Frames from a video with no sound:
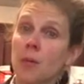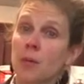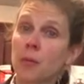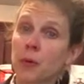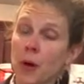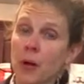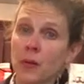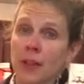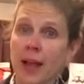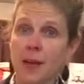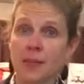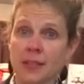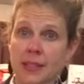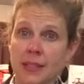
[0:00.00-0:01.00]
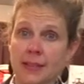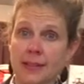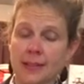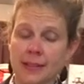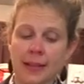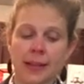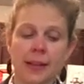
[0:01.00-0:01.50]
prolapse
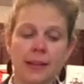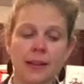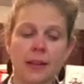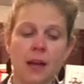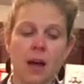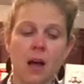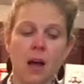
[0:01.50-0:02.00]
that's in,